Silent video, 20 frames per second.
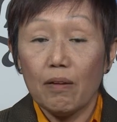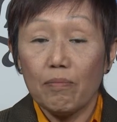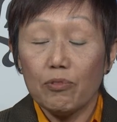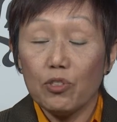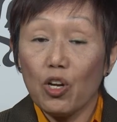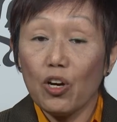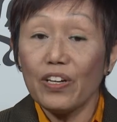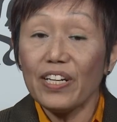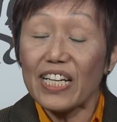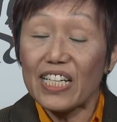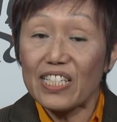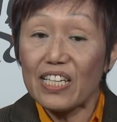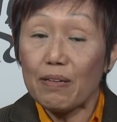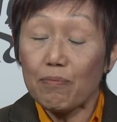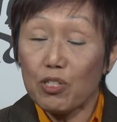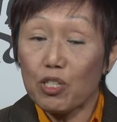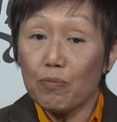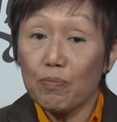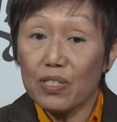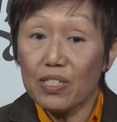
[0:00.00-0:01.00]

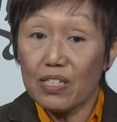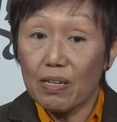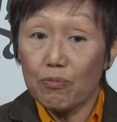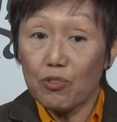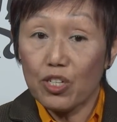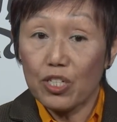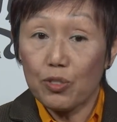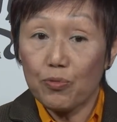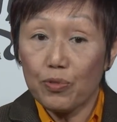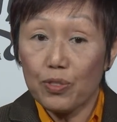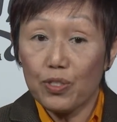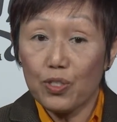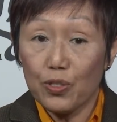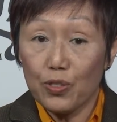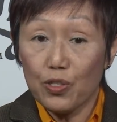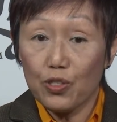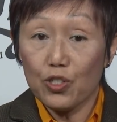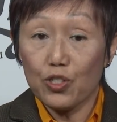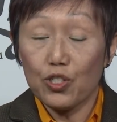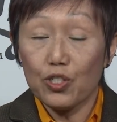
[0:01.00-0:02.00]
non-exempt human subjects
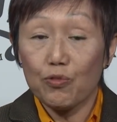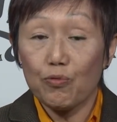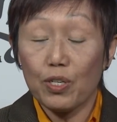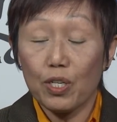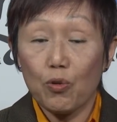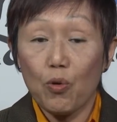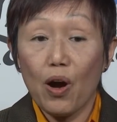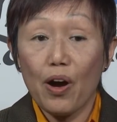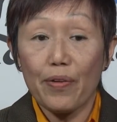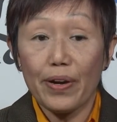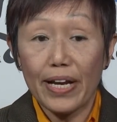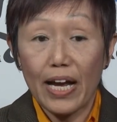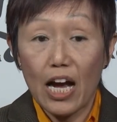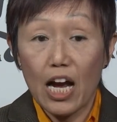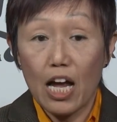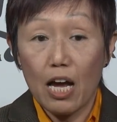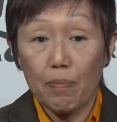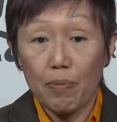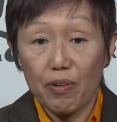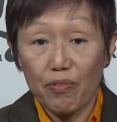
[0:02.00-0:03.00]
research requiring
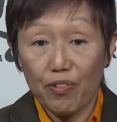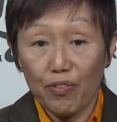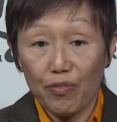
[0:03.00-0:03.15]
IRB